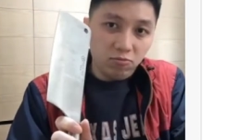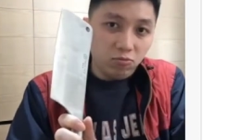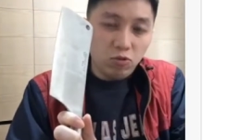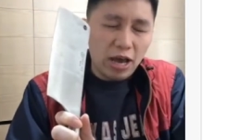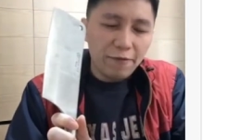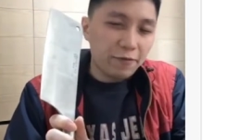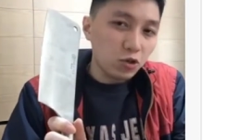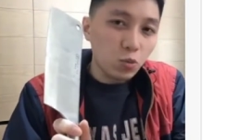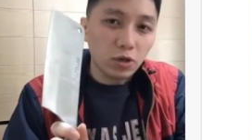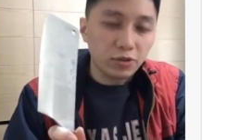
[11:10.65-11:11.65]
whatever
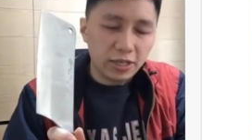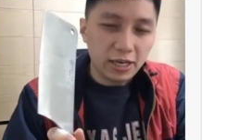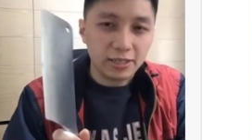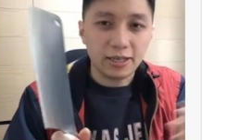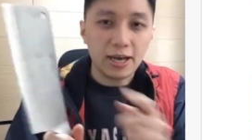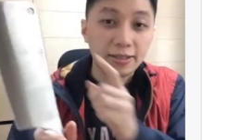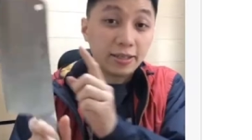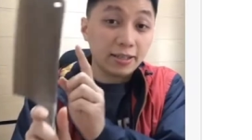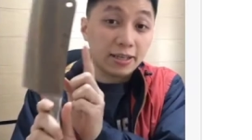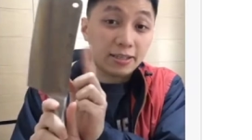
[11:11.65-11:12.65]
you want to cut
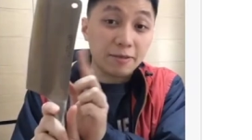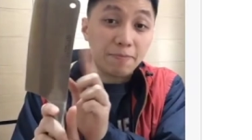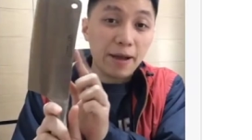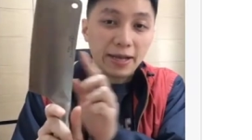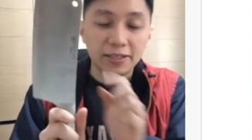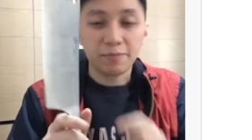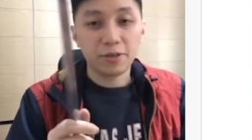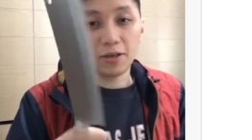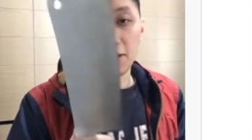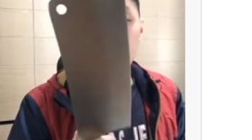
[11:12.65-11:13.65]
other than the back,
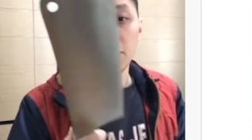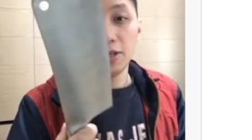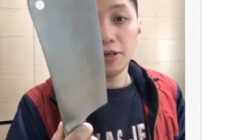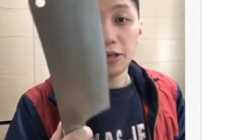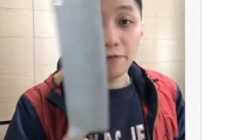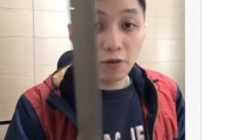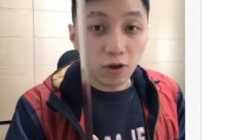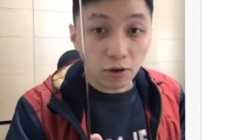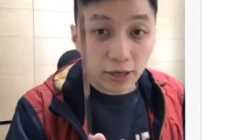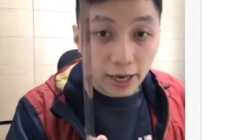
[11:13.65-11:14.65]
because if you
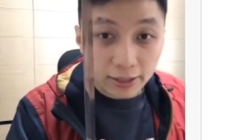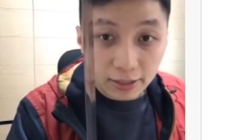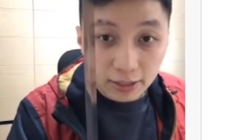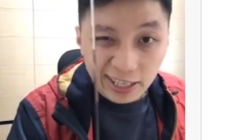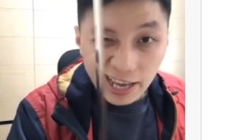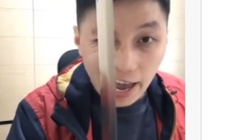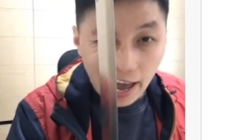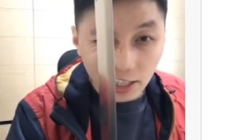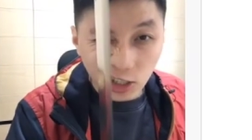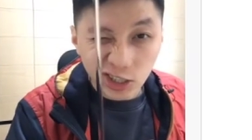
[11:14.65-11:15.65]
look at the
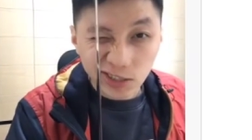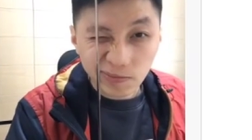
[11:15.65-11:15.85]
edge,